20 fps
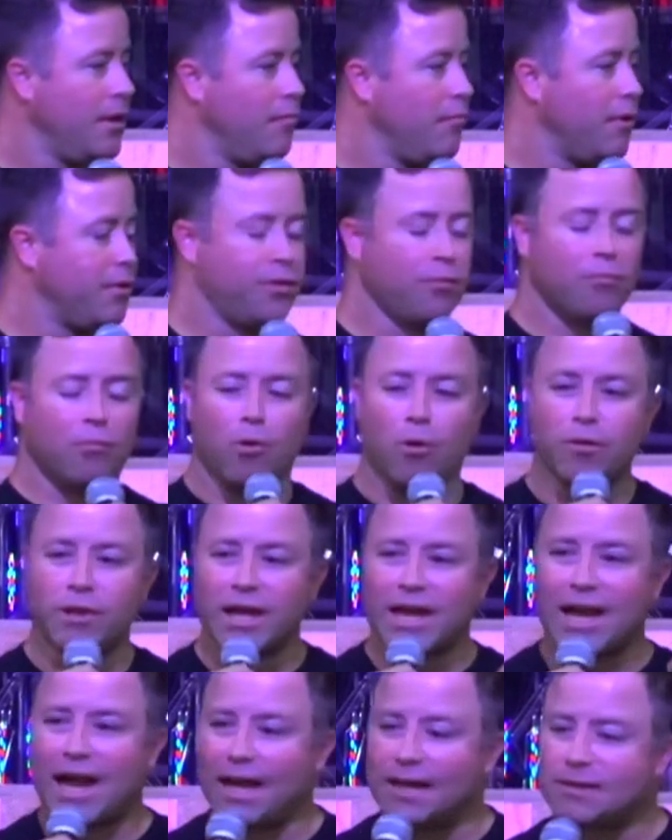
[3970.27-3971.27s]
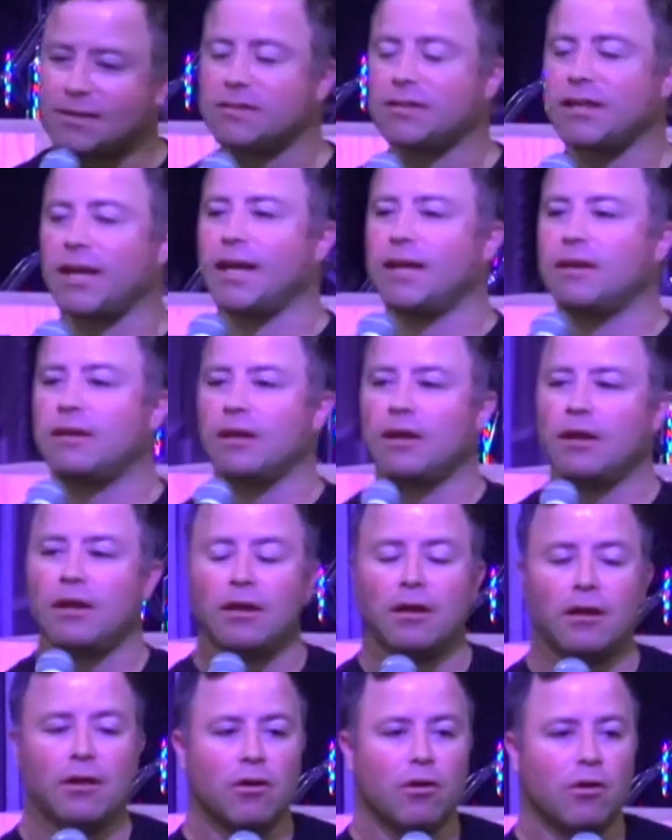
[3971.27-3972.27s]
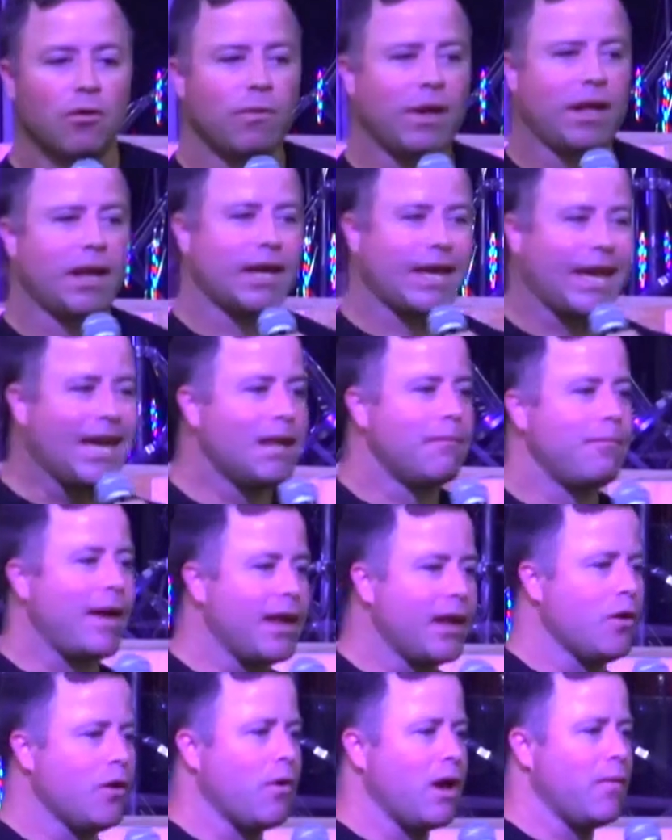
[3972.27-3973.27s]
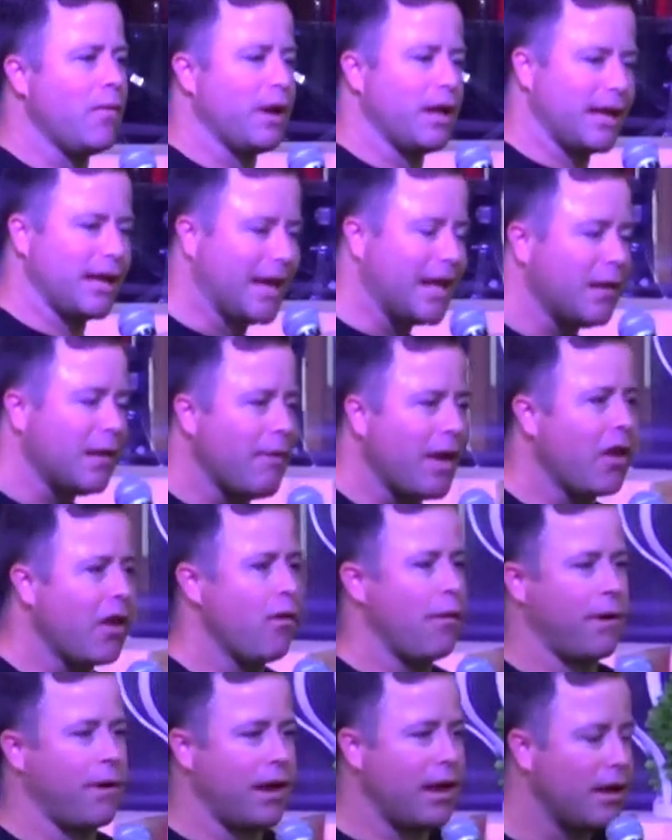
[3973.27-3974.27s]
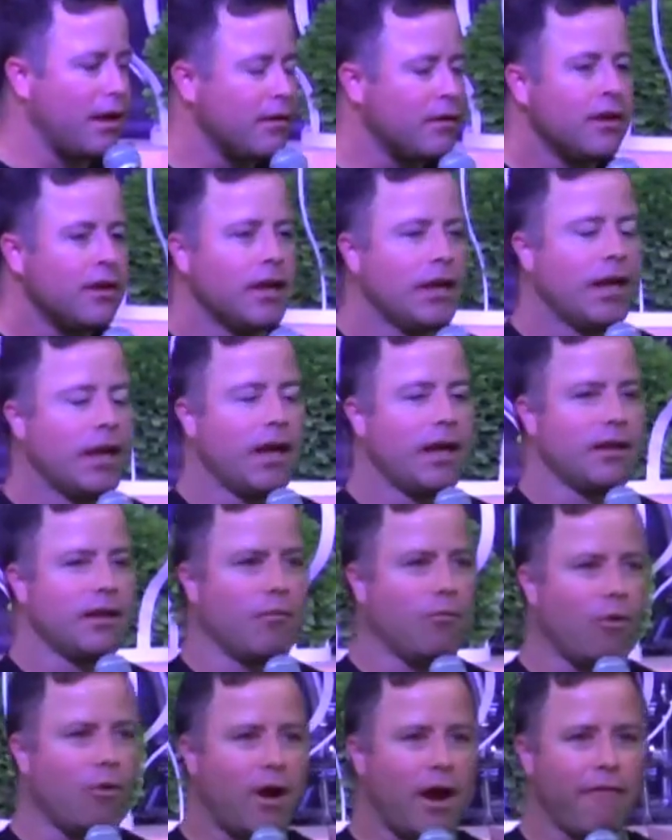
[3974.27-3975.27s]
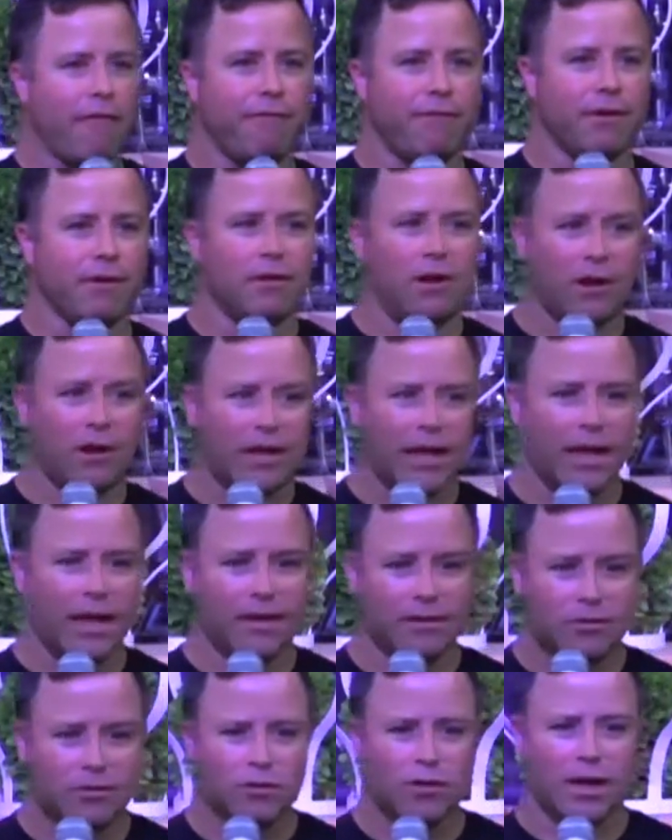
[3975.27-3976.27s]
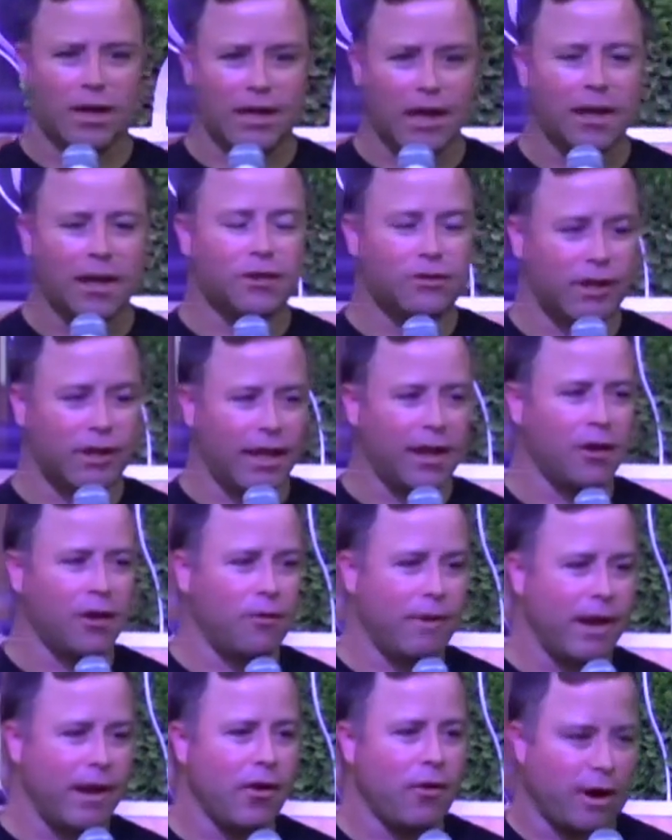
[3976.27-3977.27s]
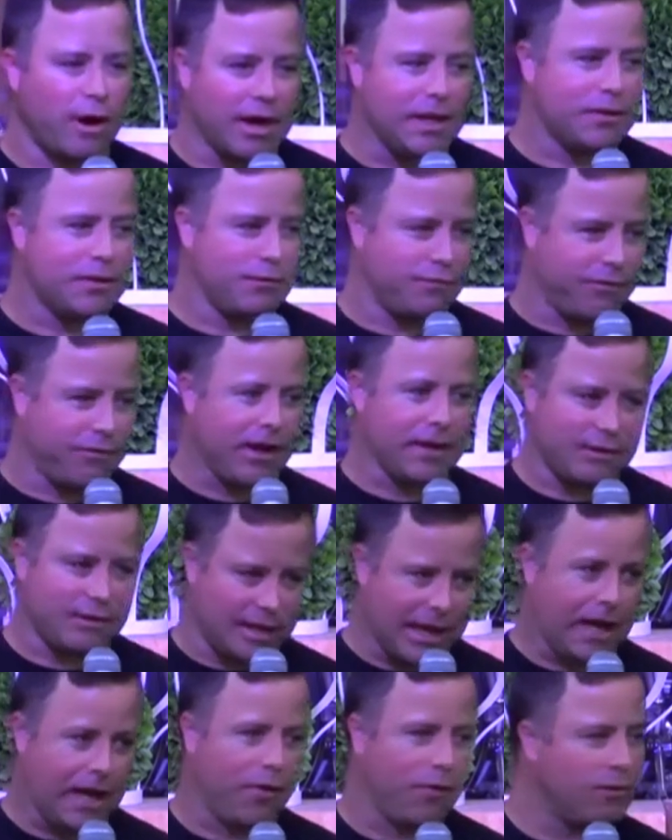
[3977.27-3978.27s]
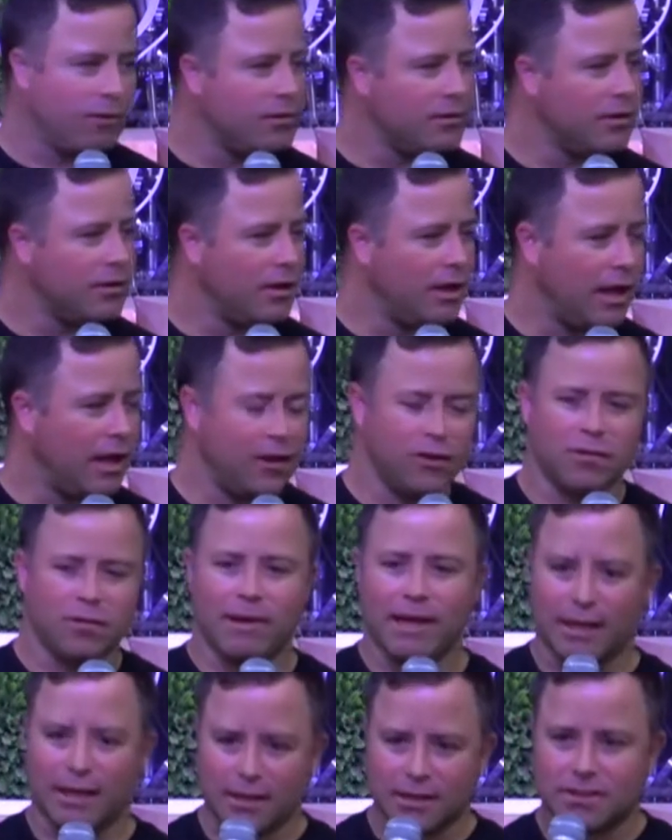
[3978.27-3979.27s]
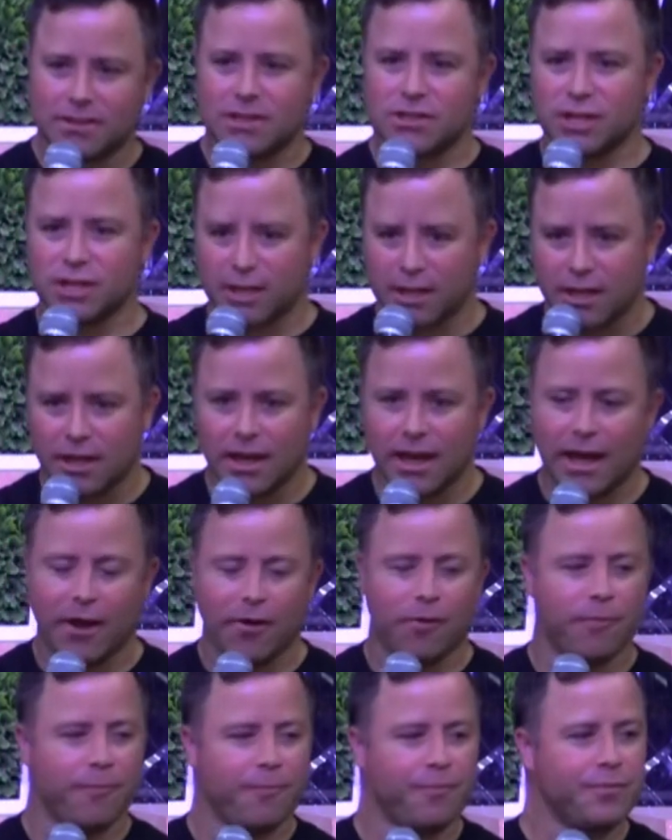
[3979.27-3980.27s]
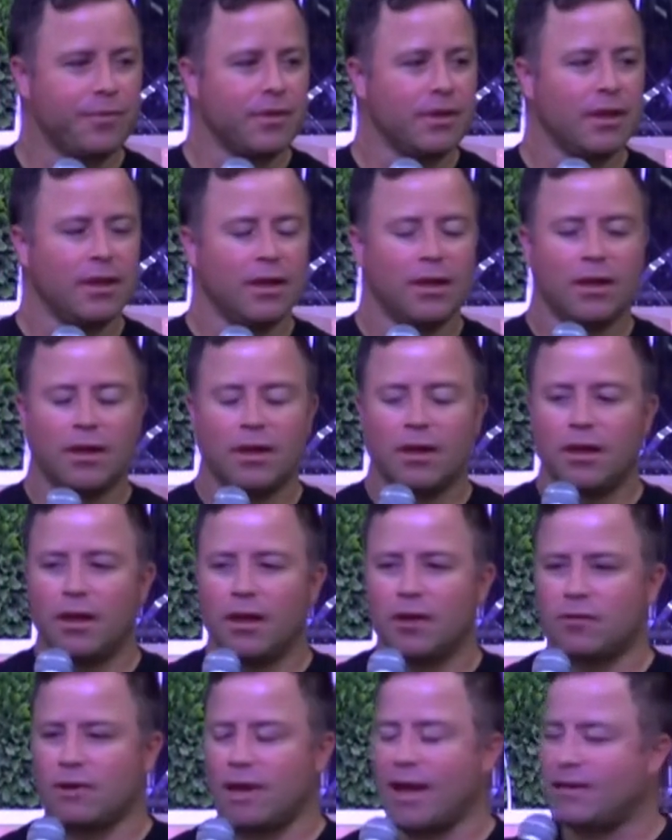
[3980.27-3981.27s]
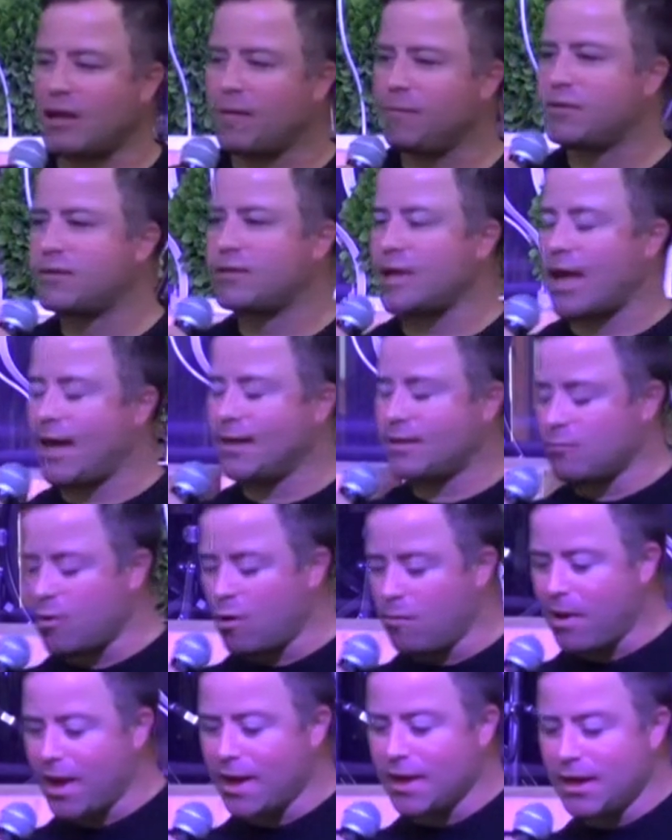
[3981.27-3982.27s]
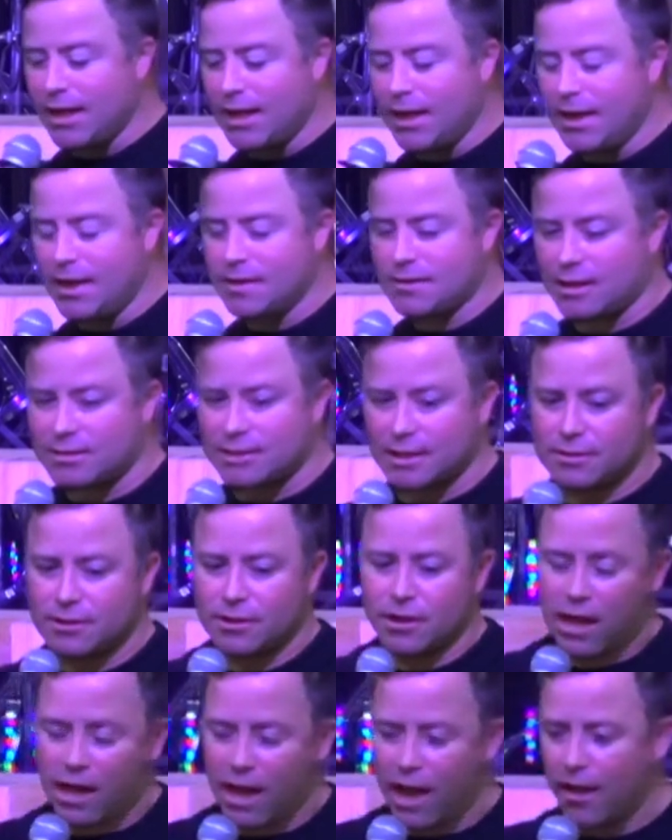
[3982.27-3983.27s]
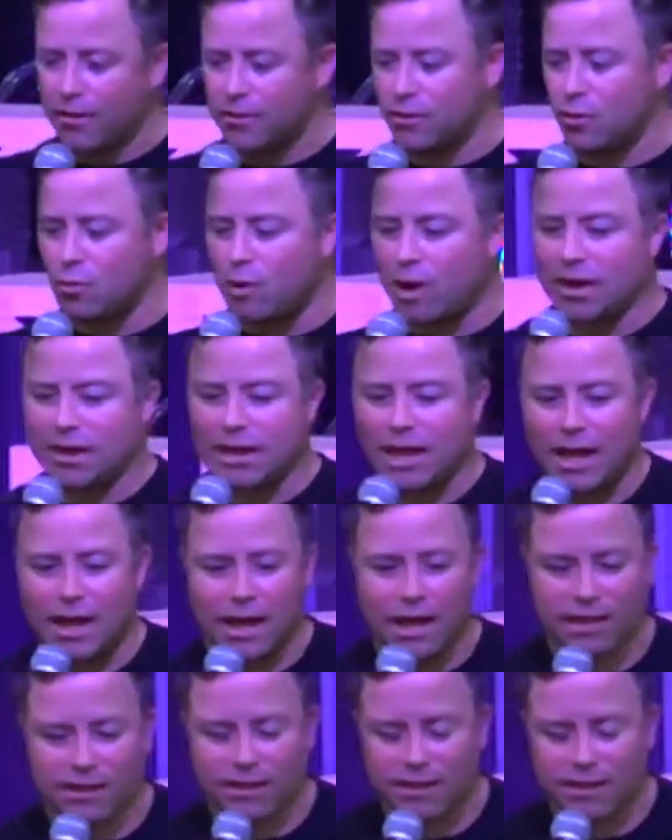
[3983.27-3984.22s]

But the more the guy said, we're going to kill him anyway. The more I feel, okay, so I need to get away or I need to fight now. I need to make a decision now. So as I'm on my knees, I held the one guy like